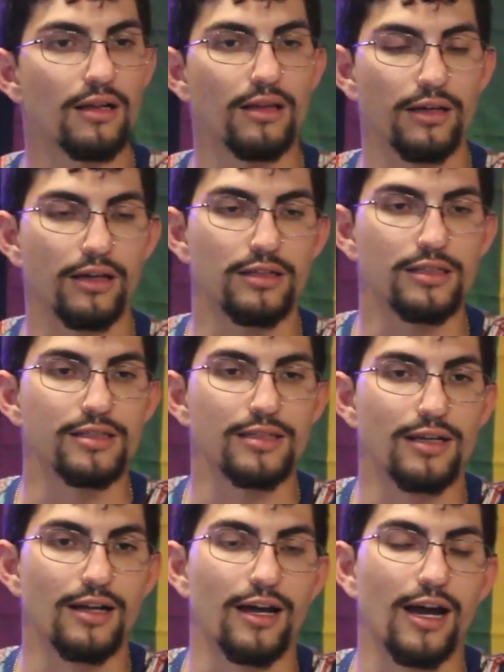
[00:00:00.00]
Like I just
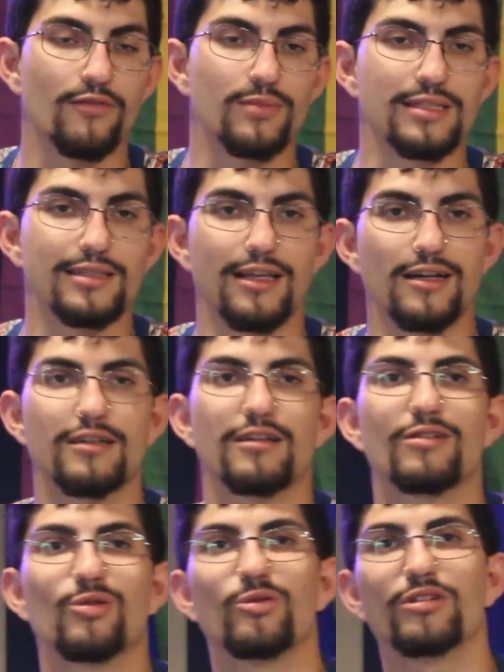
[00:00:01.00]
said, I have been slacking
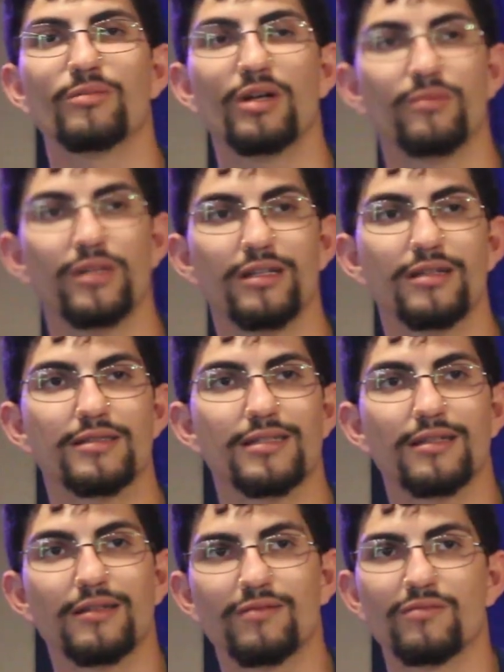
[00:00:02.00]
on going to my meetings,
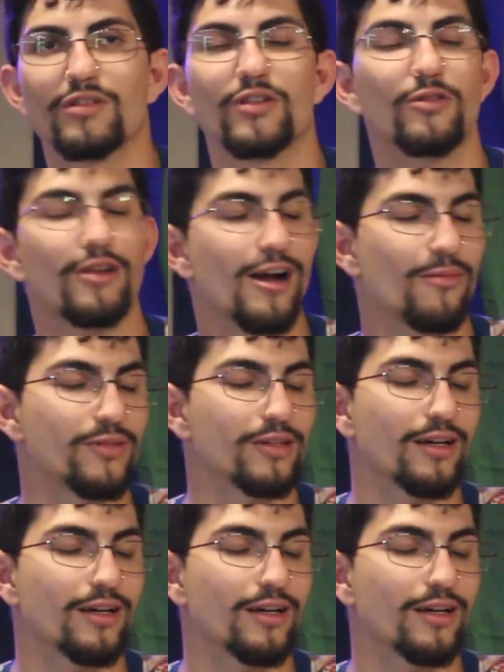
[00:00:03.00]
and look what happened.